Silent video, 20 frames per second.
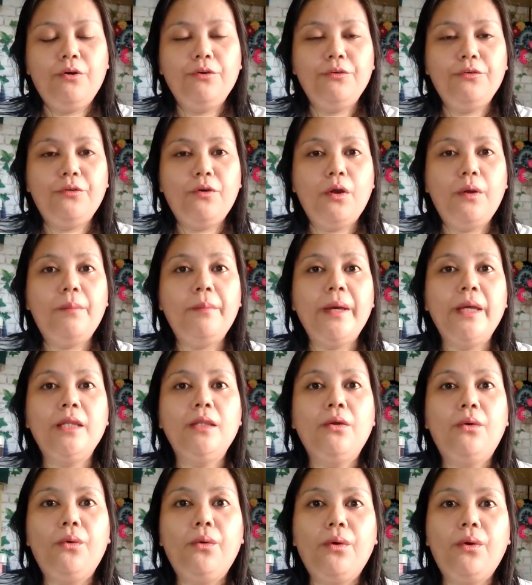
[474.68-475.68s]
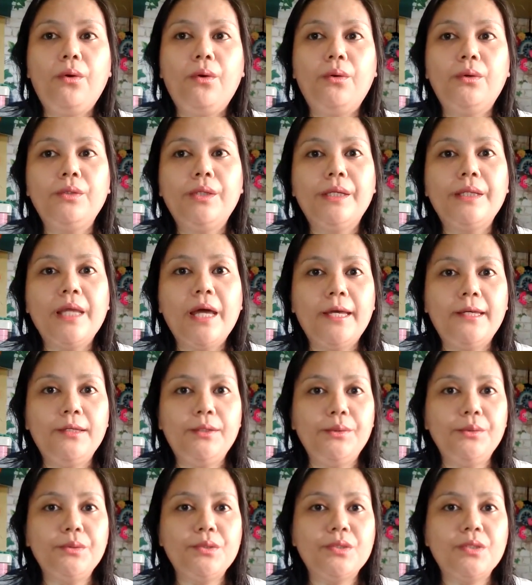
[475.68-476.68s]
for my logo that I
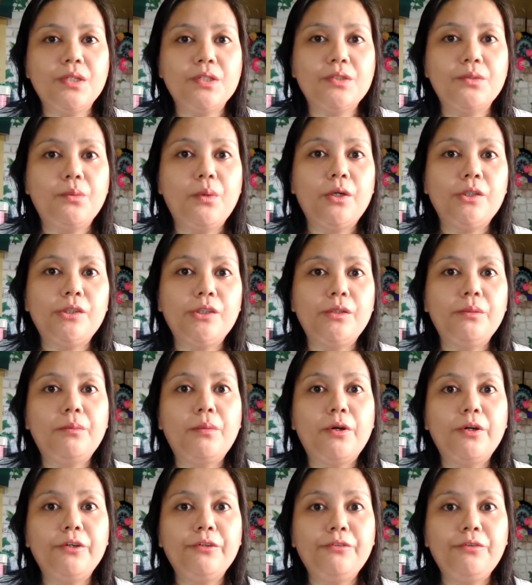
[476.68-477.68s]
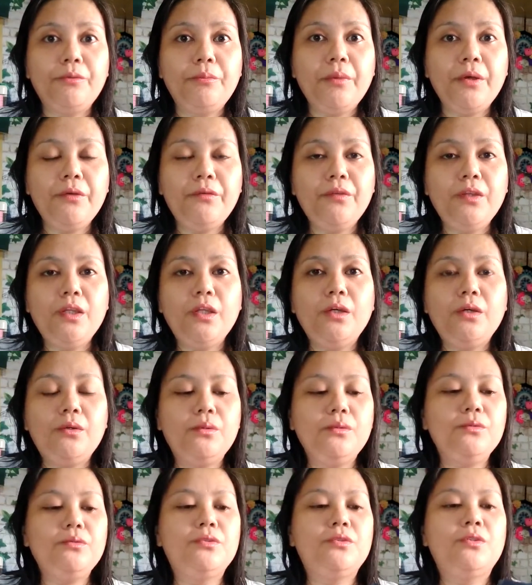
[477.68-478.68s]
use as watermark for my
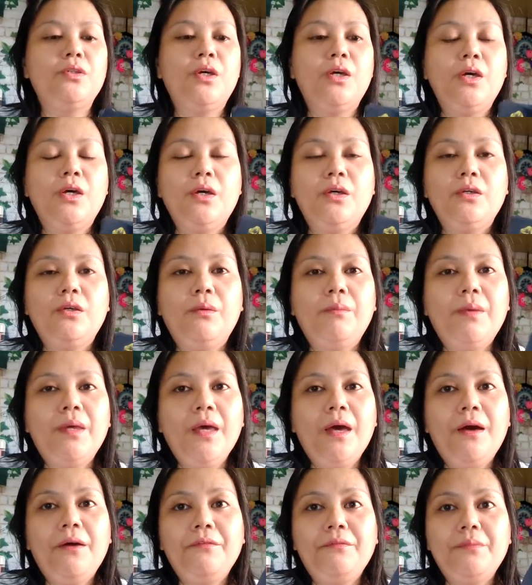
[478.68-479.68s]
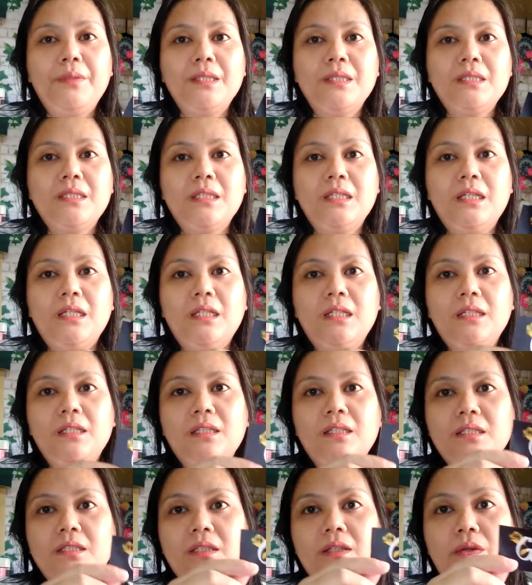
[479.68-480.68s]
videos. You may have been seeing
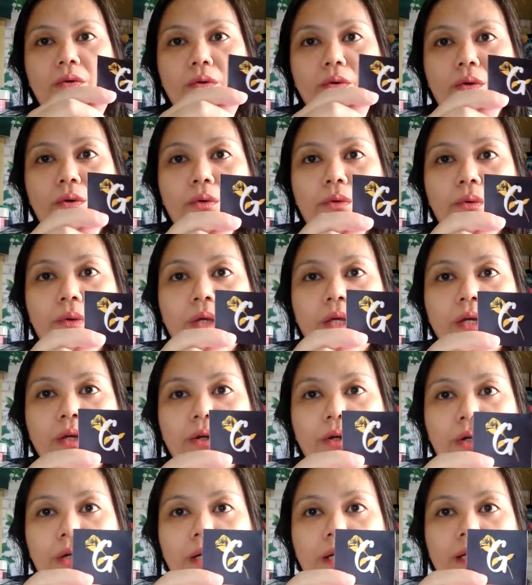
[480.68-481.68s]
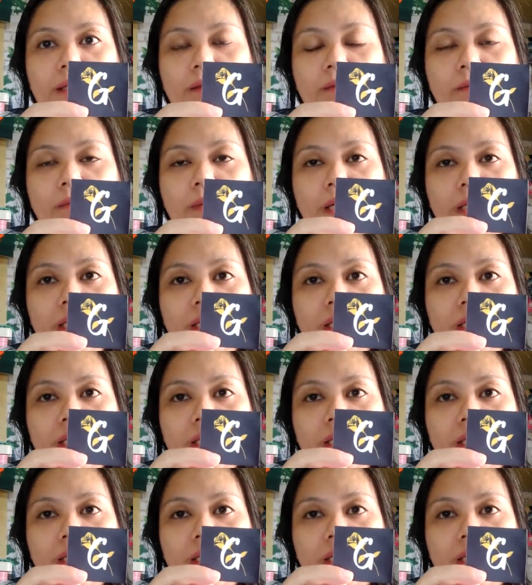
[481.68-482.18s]
this logo here that my